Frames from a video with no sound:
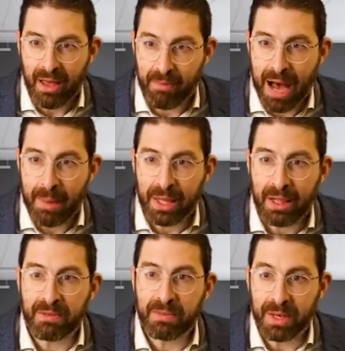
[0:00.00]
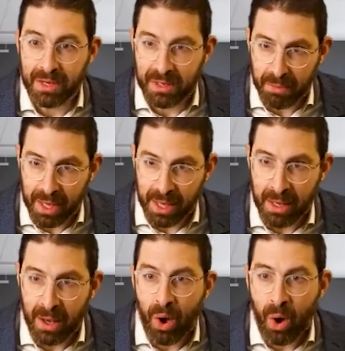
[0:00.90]
if mommy loves me because of
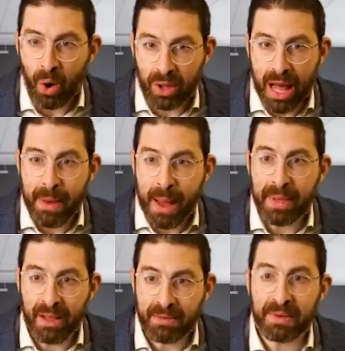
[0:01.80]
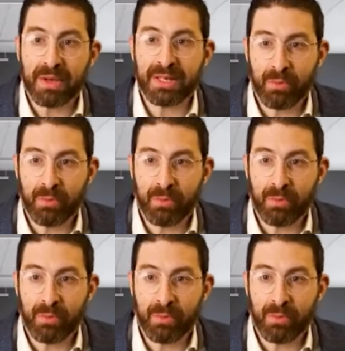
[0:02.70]
me or lo- mommy loves me because